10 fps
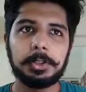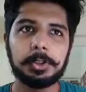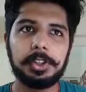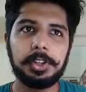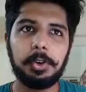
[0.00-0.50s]

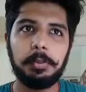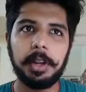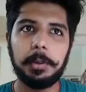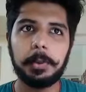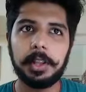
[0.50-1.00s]
So she told
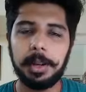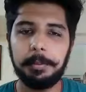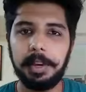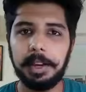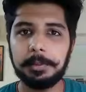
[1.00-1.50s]
me about
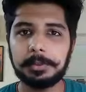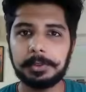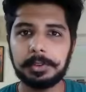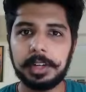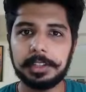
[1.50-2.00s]
MEM,
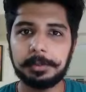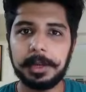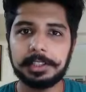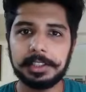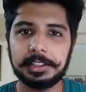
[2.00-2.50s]
so that is
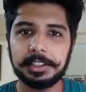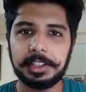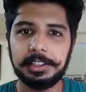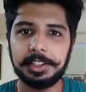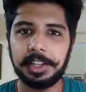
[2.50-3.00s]
Masters in
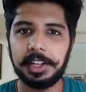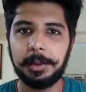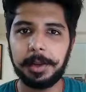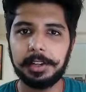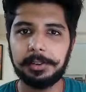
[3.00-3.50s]

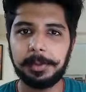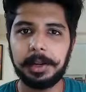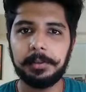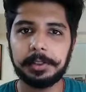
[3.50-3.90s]
Engineering Management,